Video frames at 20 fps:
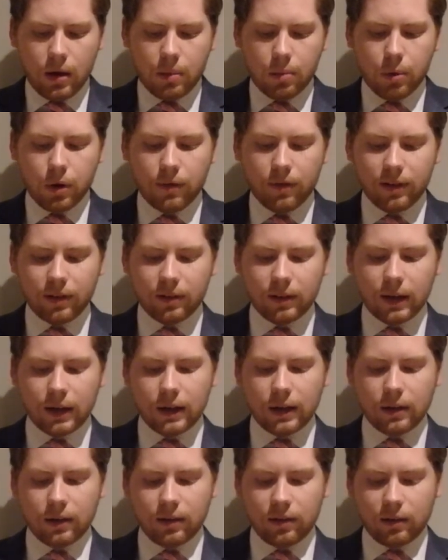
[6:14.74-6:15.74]
Previous
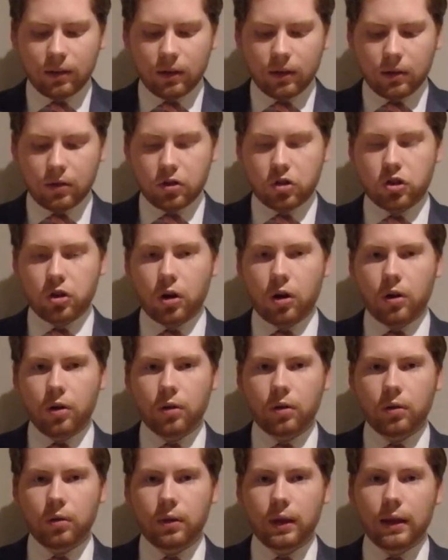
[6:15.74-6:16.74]
studies
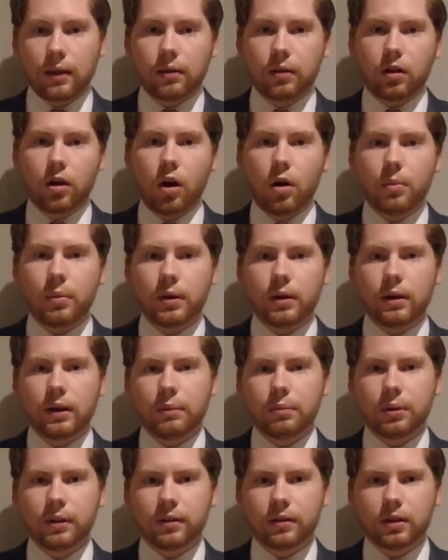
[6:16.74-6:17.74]
show that common
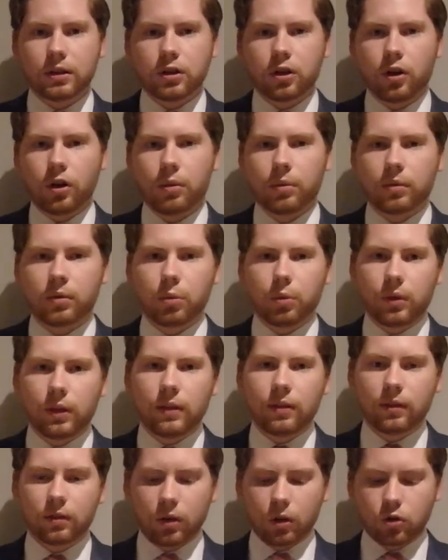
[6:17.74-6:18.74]
implicit terms
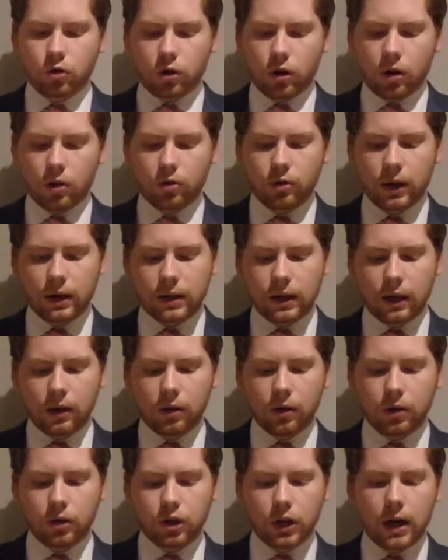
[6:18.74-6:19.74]
within the social contract
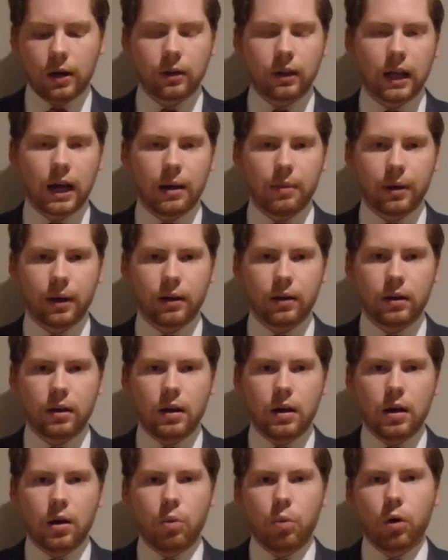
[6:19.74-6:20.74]
include child labour,
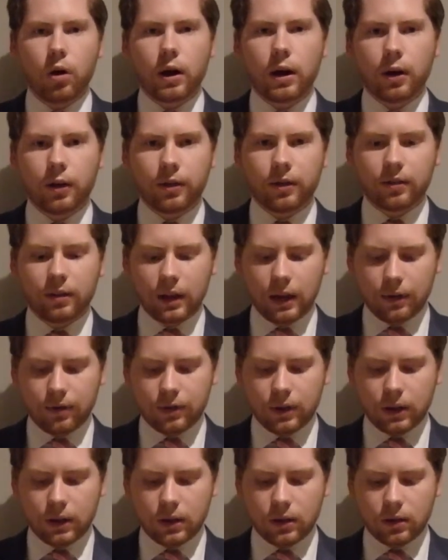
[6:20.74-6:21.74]
work health and
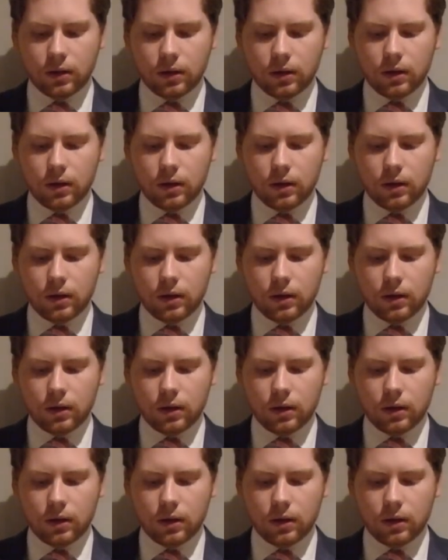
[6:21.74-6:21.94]
safety,